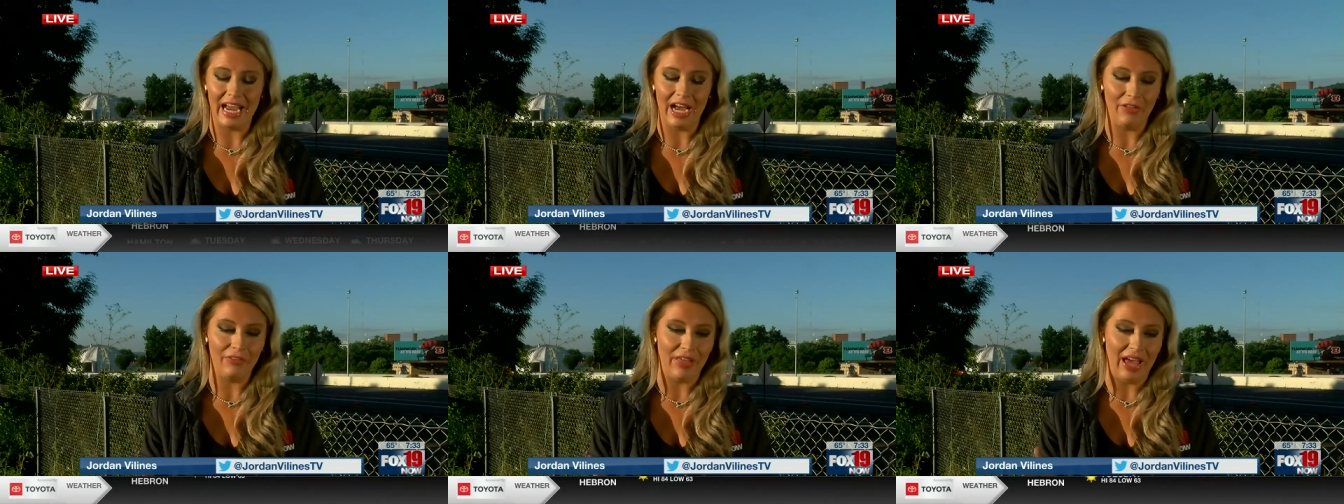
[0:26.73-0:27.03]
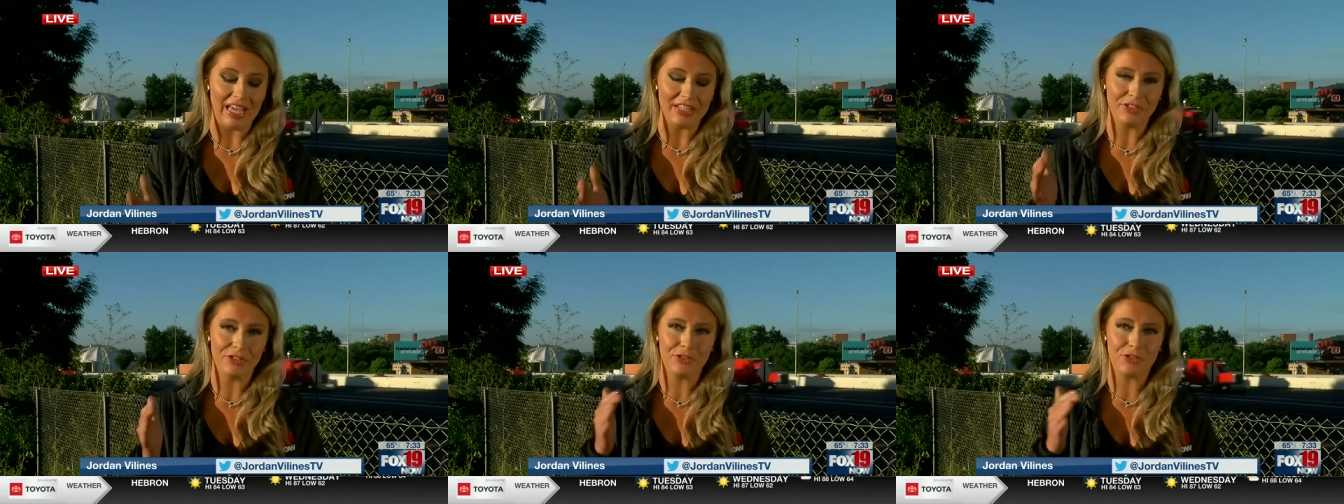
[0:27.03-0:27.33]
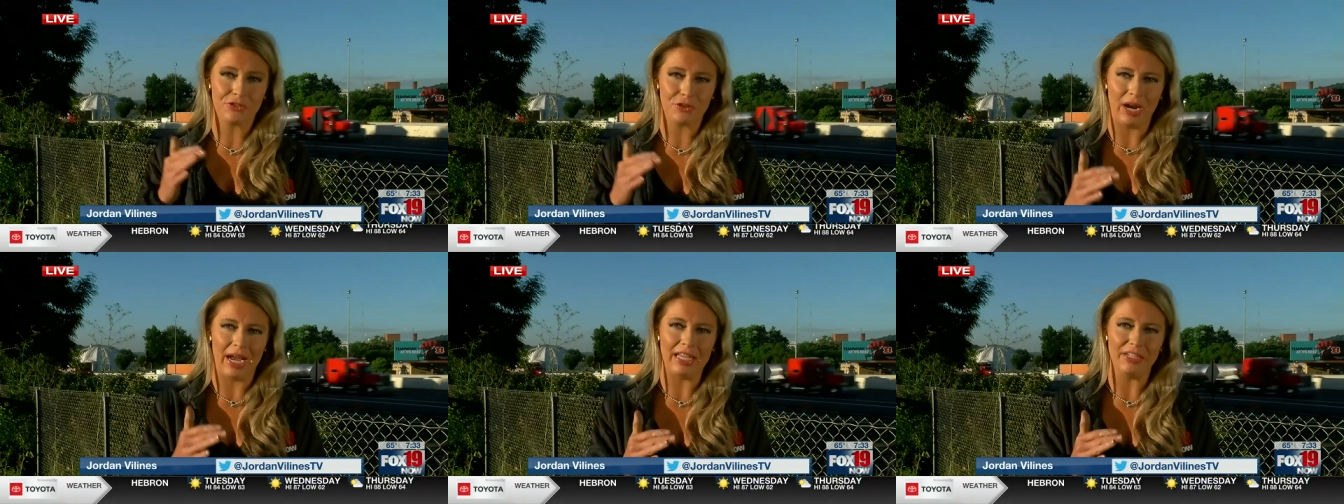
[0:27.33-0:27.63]
Now, that
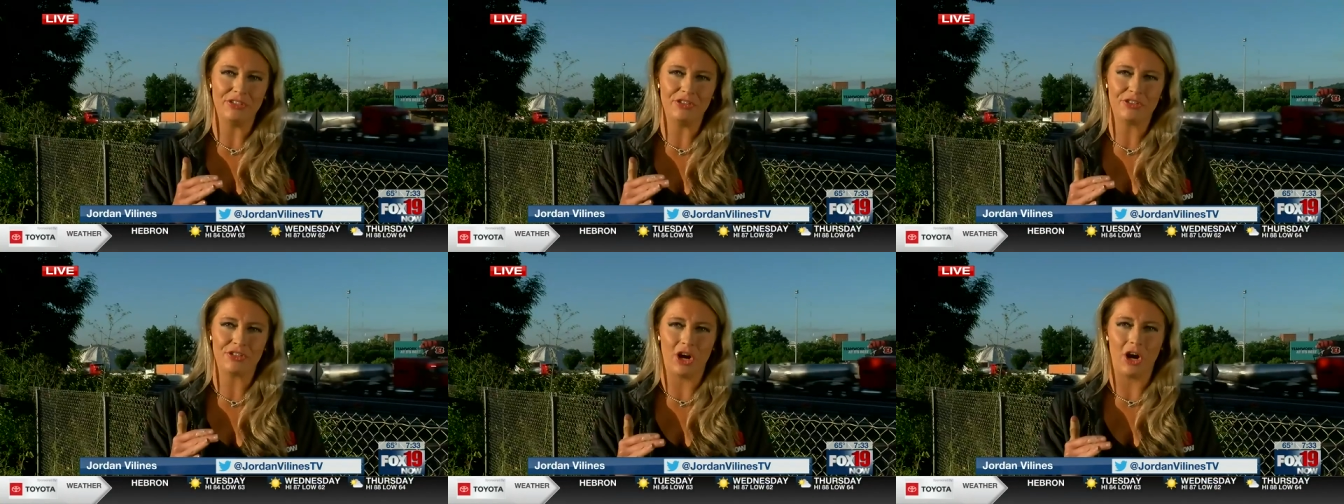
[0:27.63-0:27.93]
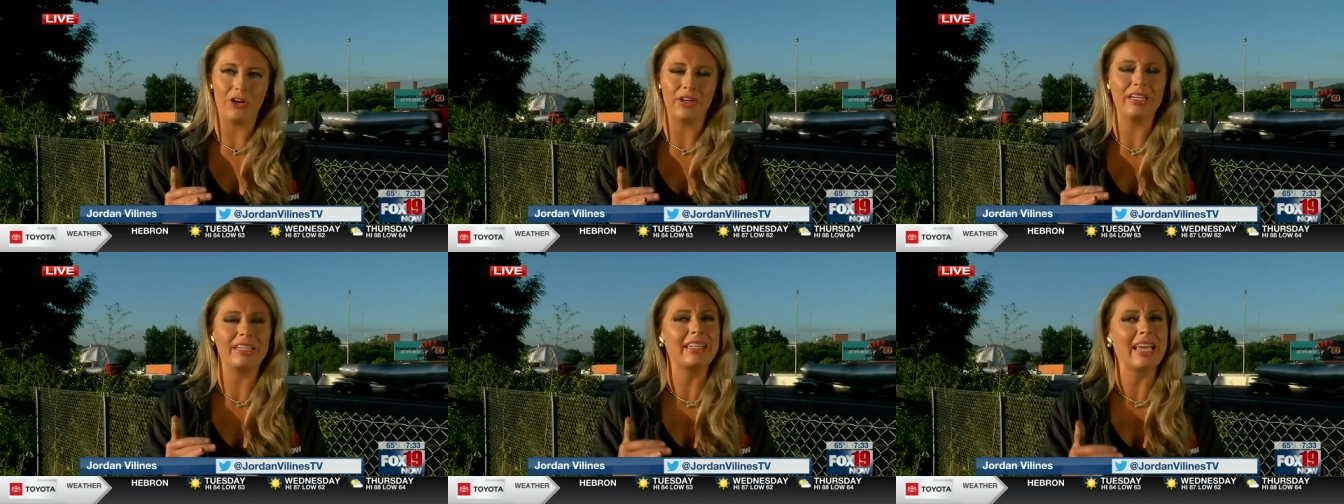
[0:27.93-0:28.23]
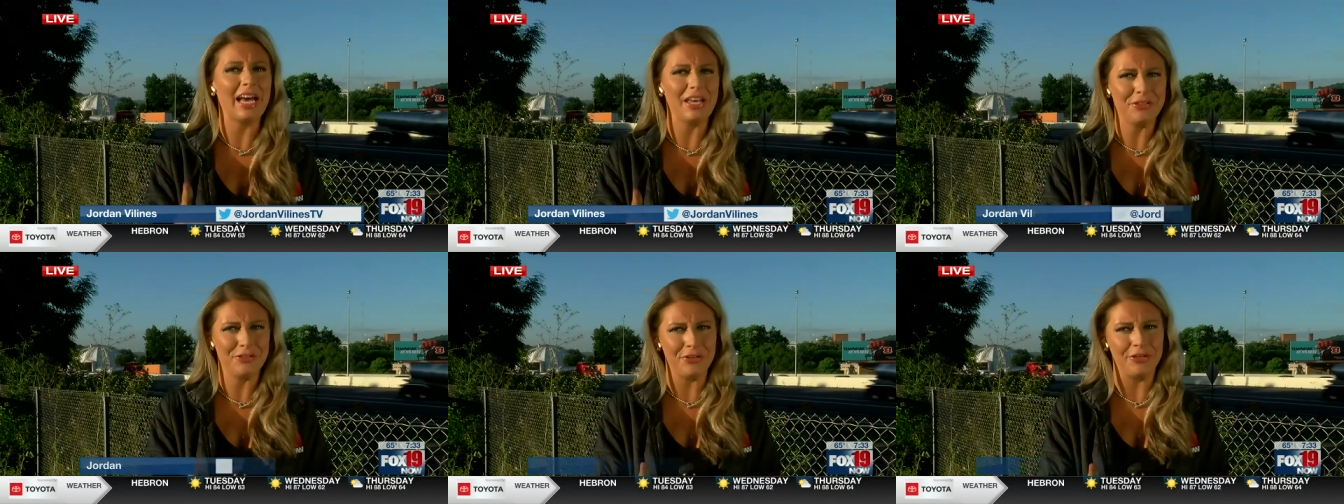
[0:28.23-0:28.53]
stretch started
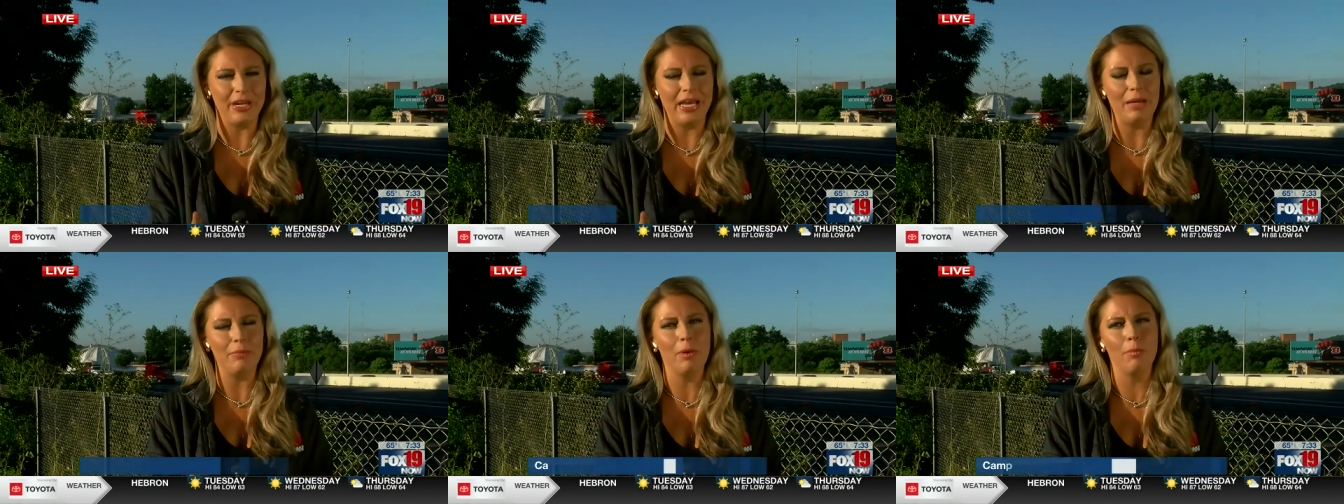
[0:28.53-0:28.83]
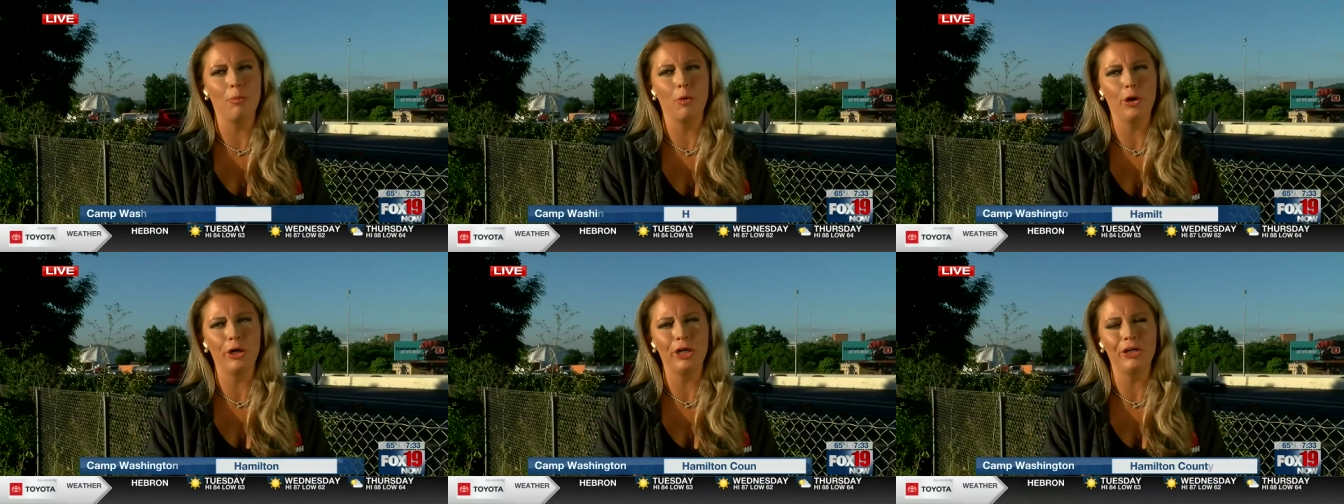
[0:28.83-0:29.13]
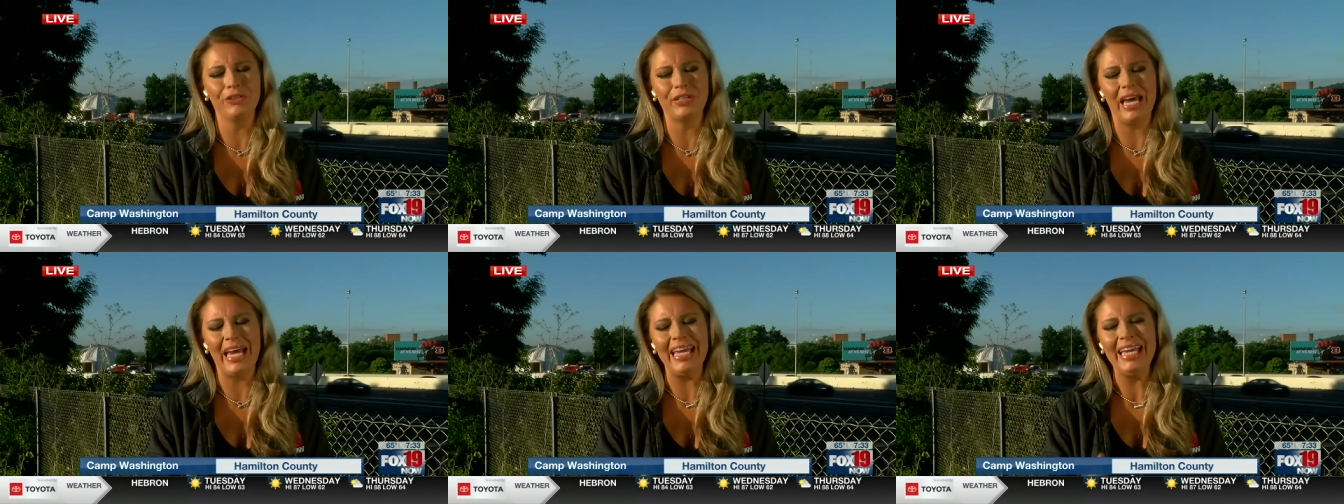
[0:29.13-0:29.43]
yesterday,
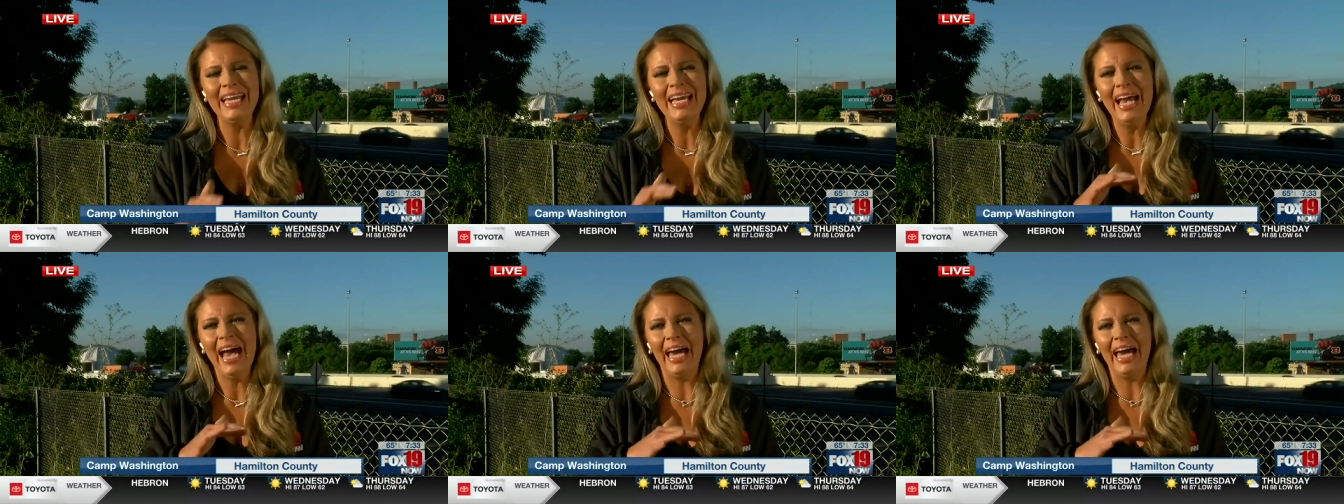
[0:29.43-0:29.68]
Memorial Day,